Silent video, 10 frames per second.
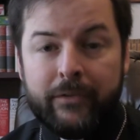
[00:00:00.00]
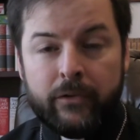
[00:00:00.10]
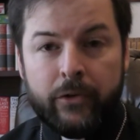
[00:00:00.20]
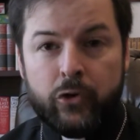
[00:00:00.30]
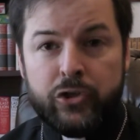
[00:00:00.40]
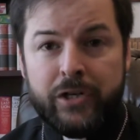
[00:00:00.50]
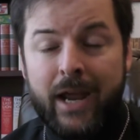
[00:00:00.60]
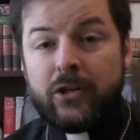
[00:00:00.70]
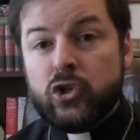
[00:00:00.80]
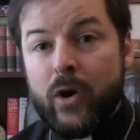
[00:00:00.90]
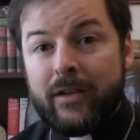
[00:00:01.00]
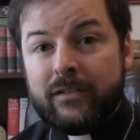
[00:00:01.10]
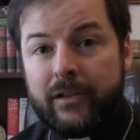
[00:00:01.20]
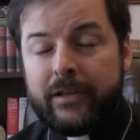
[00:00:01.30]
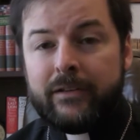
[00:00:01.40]
the liturgy and
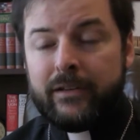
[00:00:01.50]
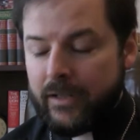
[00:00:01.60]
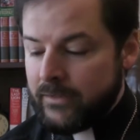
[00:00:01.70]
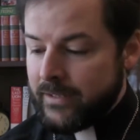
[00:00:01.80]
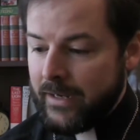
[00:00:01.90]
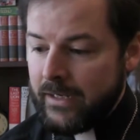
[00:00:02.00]
translated it into